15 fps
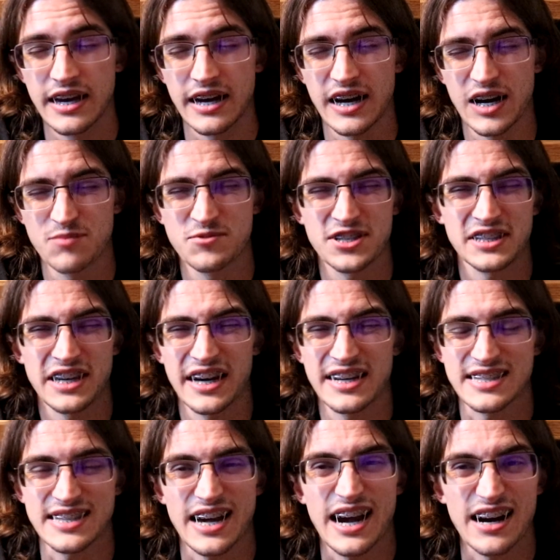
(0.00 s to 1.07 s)
I'm just kind of
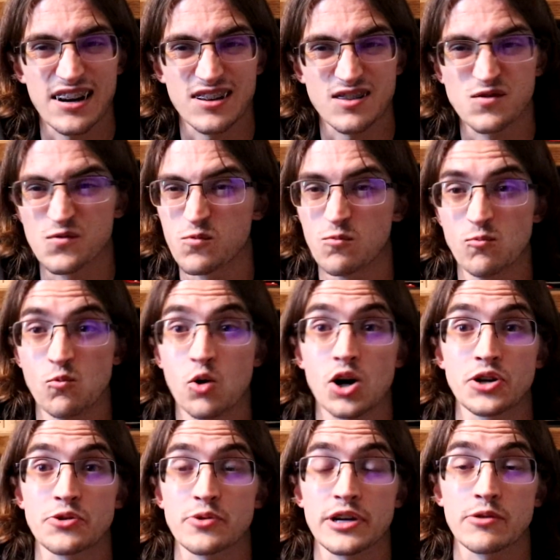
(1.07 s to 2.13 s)
tired of
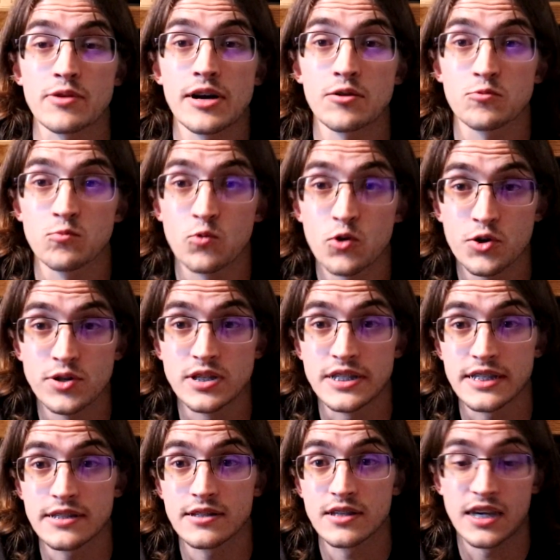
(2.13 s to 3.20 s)
wandering around
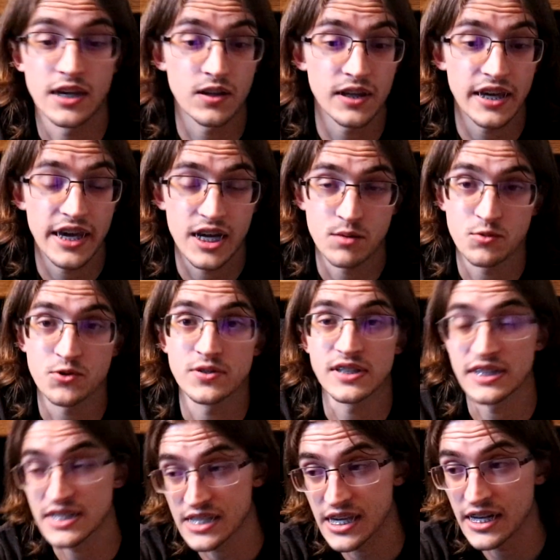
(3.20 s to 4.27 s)
woods, killing animals
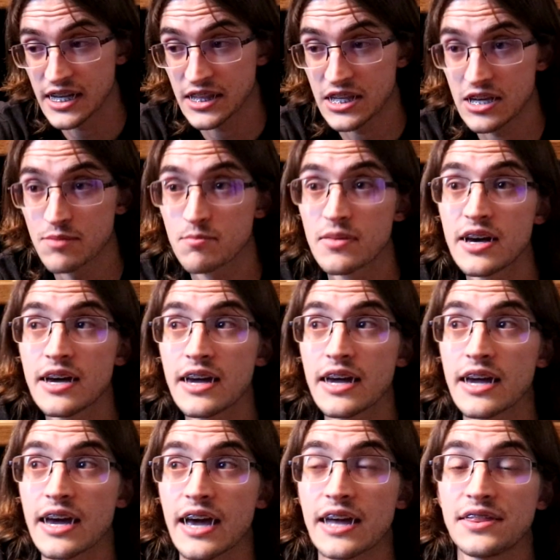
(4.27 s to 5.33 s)
and skinning them,
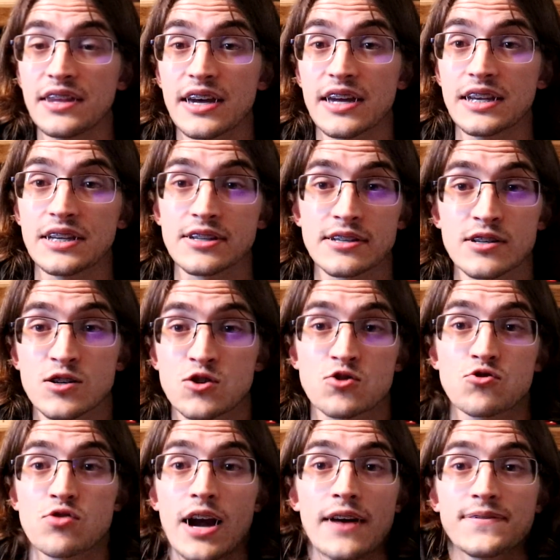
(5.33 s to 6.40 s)
and then
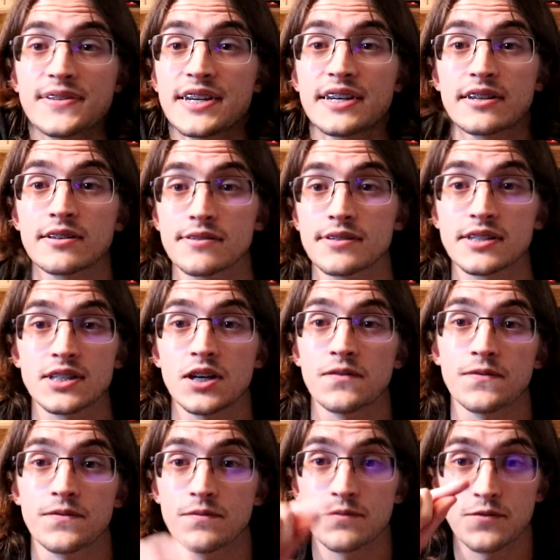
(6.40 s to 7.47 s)
crafting
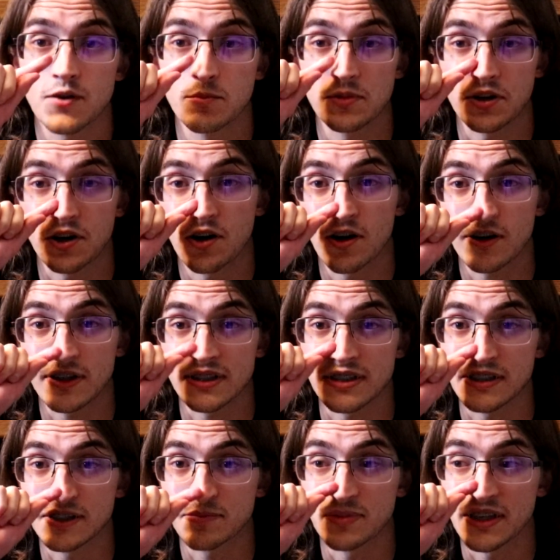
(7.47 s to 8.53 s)
stuff from their
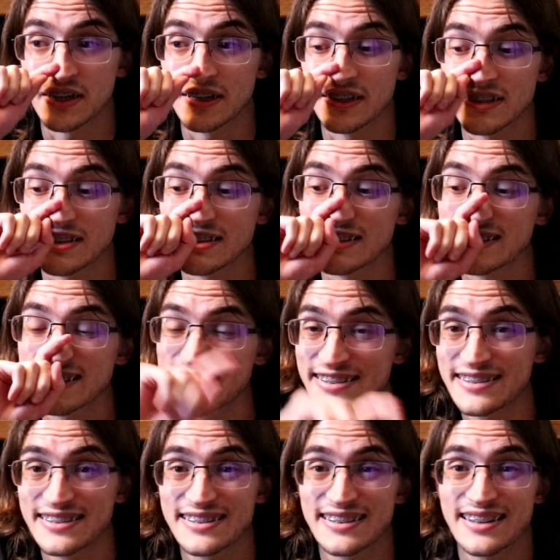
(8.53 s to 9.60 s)
carcasses, because,
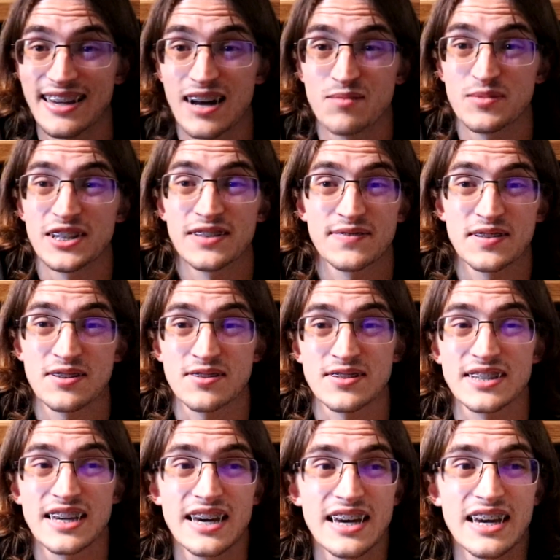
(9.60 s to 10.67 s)
I mean, if
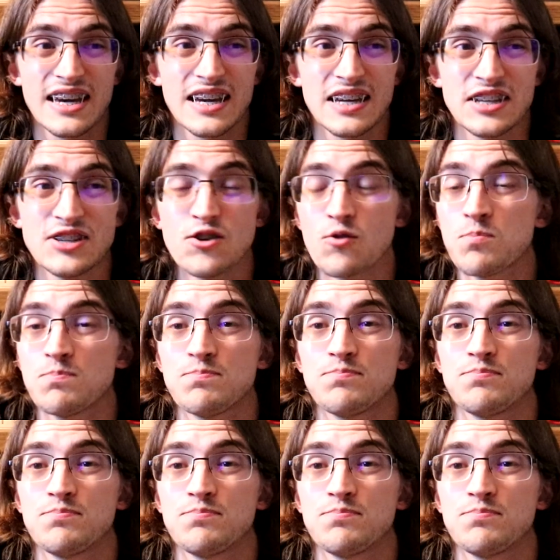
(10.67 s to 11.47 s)
there's no...